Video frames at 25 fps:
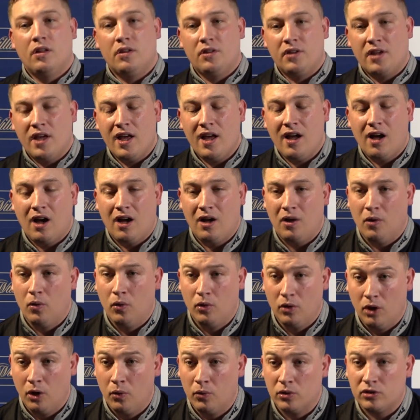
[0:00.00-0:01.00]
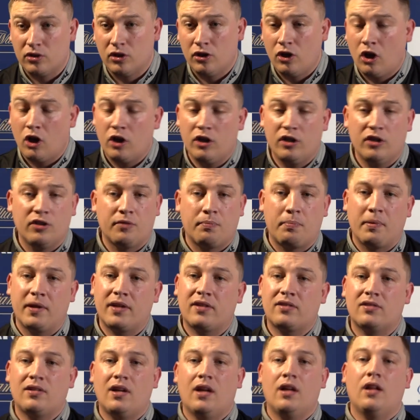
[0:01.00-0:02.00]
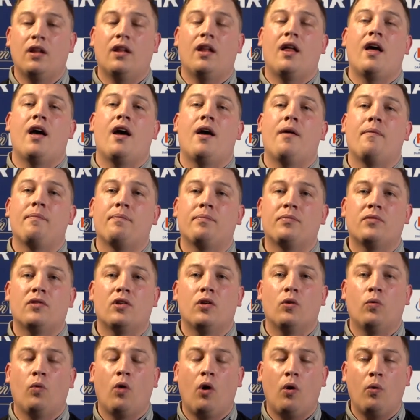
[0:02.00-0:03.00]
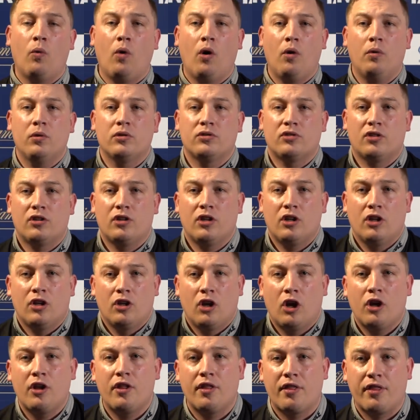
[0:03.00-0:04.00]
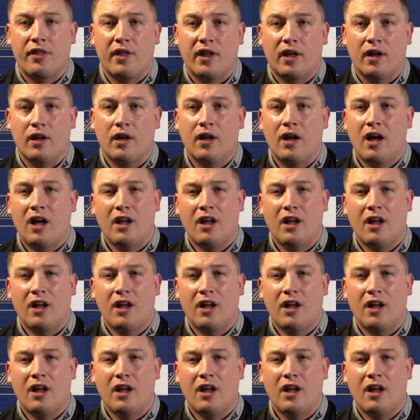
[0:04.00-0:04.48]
Yeah, it was annoying as big style. What was the annoying thing?